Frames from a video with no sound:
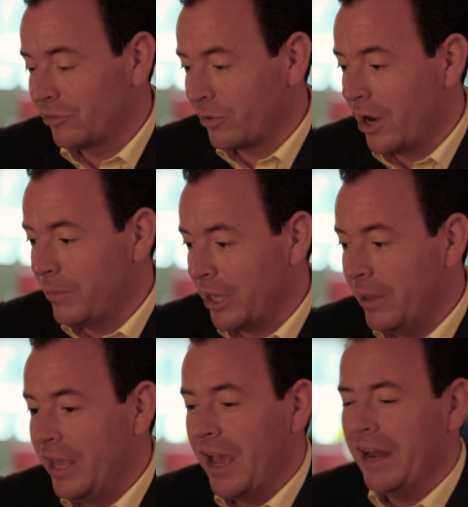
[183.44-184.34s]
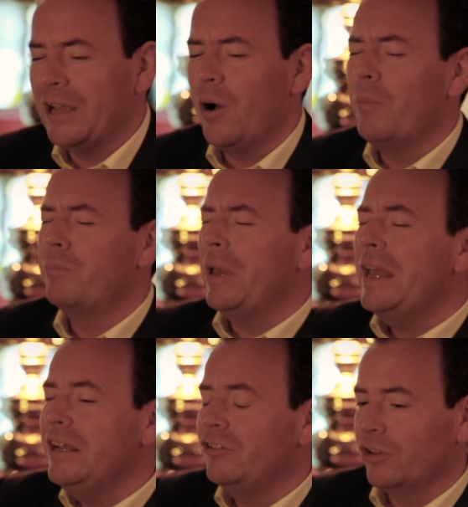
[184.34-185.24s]
describing him. And he got a
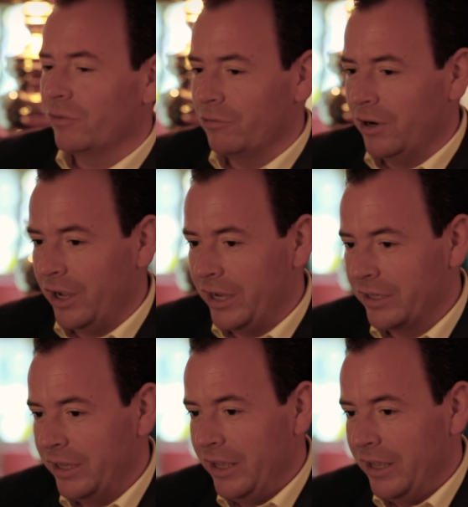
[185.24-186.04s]
peach of a ride